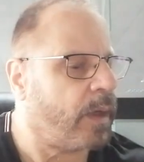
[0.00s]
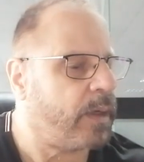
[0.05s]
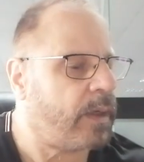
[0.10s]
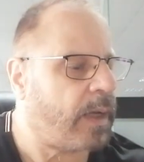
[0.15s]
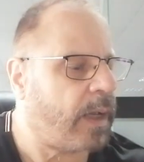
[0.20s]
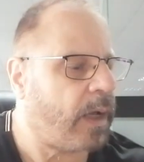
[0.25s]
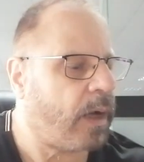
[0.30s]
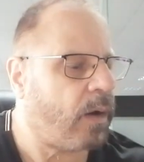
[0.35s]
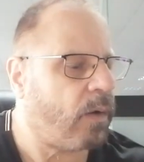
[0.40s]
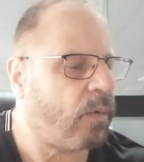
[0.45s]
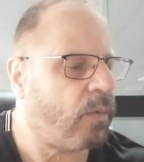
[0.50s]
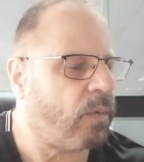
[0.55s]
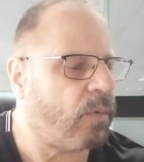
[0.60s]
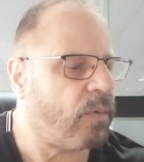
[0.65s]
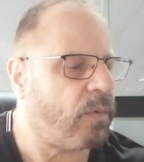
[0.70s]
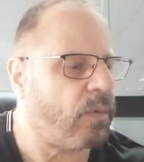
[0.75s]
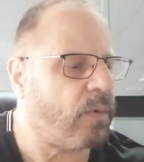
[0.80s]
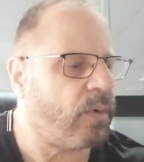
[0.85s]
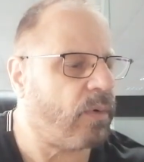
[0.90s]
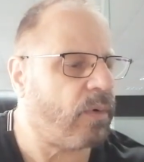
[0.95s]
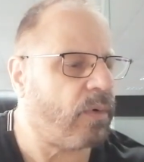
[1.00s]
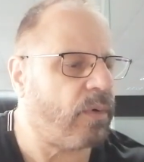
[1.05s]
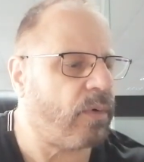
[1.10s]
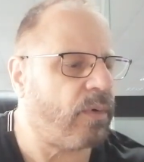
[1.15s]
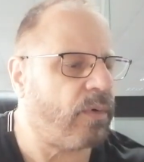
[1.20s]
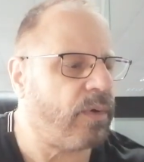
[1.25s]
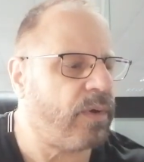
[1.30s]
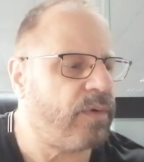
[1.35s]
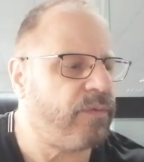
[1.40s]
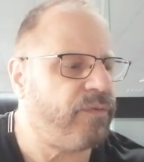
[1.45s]
Now,
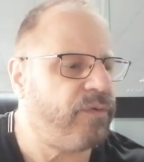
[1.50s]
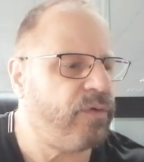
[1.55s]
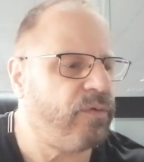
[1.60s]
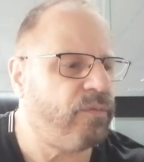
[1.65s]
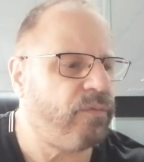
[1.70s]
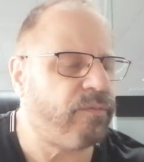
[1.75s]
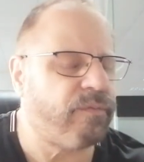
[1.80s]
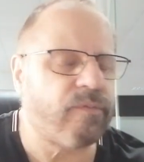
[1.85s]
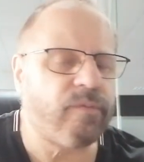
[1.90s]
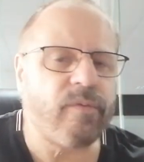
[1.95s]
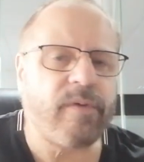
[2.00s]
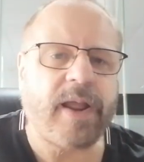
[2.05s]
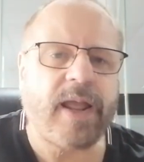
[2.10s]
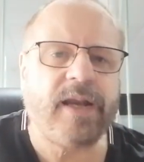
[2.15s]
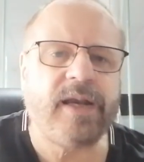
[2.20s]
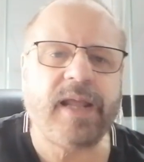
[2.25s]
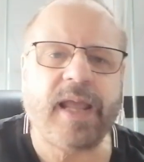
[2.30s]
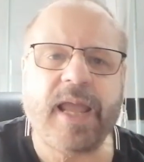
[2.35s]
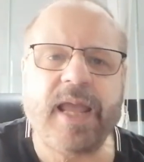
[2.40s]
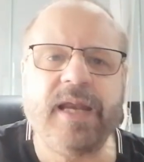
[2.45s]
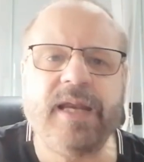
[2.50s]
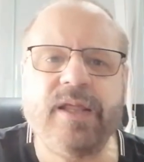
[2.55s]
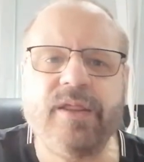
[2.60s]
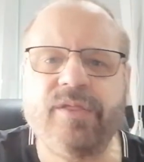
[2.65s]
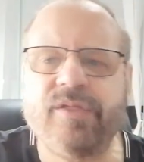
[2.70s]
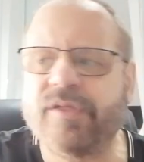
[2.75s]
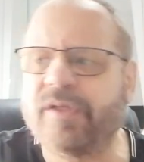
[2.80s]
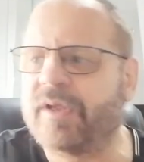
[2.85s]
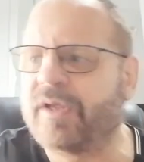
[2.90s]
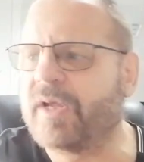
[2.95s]
if you've read
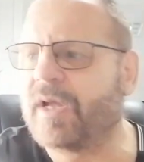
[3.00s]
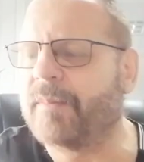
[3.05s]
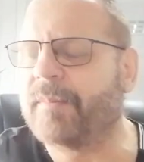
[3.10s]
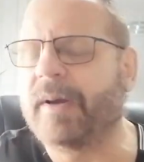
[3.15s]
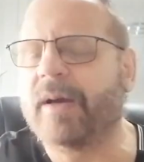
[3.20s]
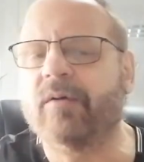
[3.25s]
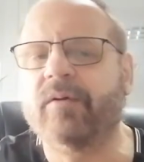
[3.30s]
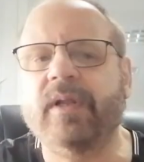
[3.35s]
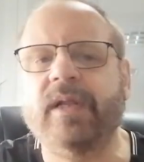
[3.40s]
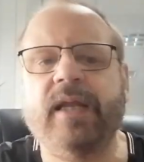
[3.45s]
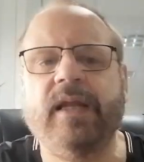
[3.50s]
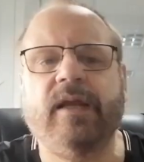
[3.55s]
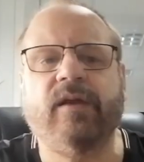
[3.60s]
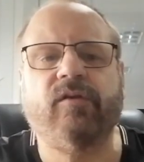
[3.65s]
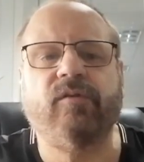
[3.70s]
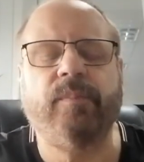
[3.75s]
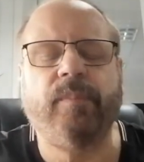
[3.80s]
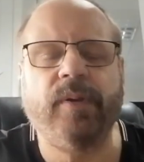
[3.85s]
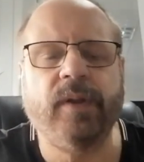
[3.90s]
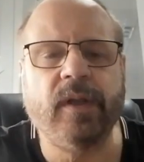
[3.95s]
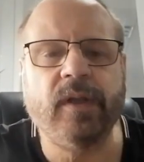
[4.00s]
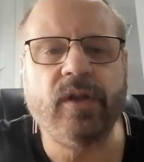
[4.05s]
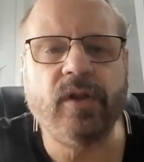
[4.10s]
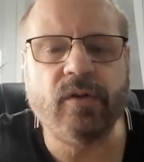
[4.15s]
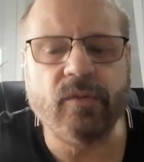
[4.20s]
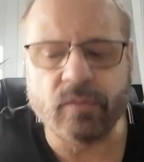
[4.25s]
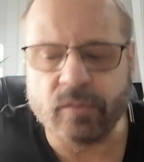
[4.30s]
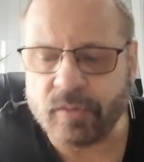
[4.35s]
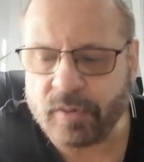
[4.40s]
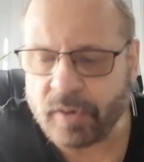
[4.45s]
anything about ESP, you